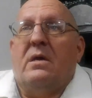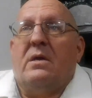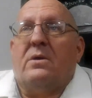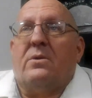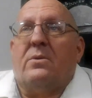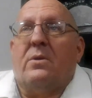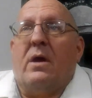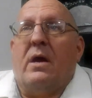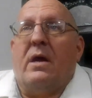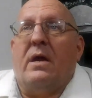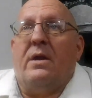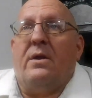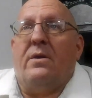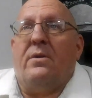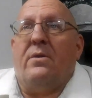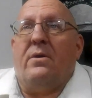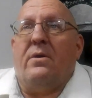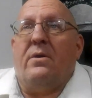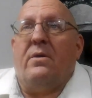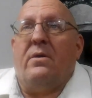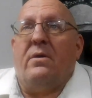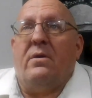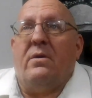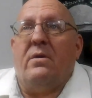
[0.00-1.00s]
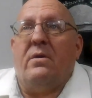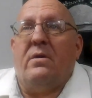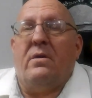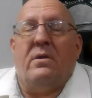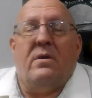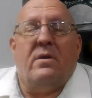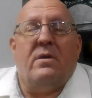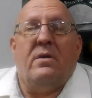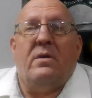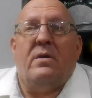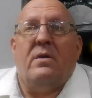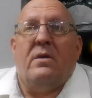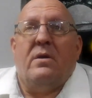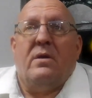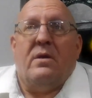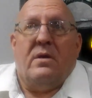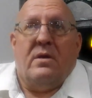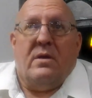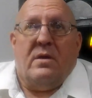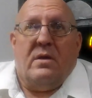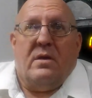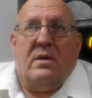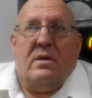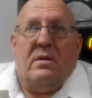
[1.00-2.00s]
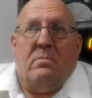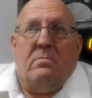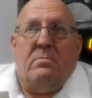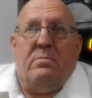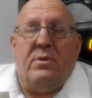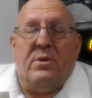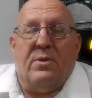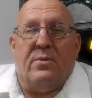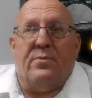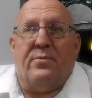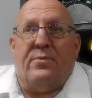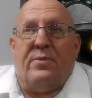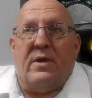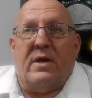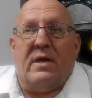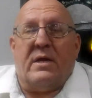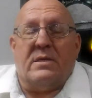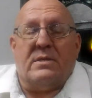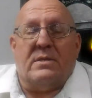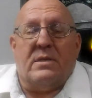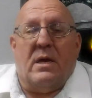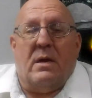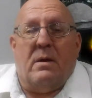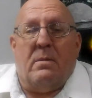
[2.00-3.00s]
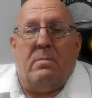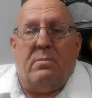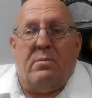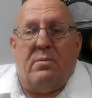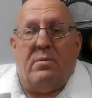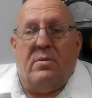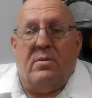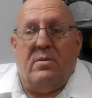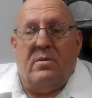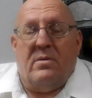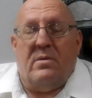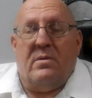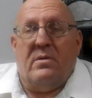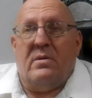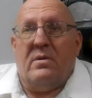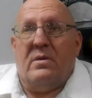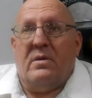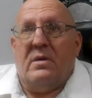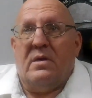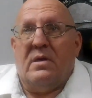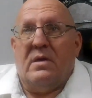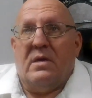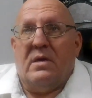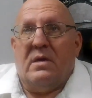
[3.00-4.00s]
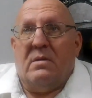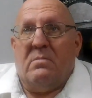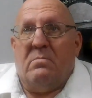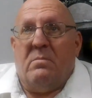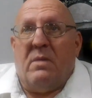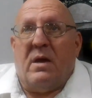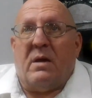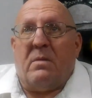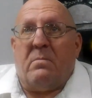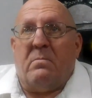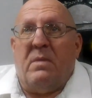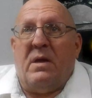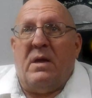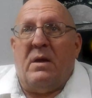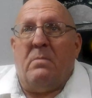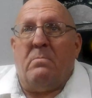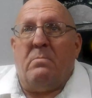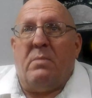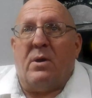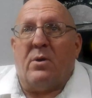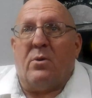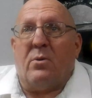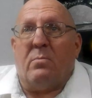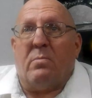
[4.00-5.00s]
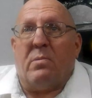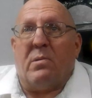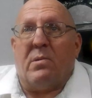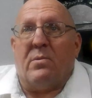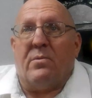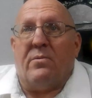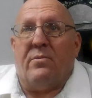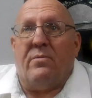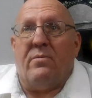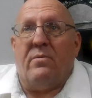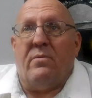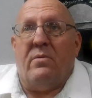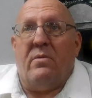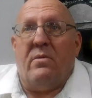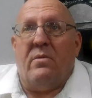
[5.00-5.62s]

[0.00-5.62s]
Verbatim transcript: trying to build things up make me a better person.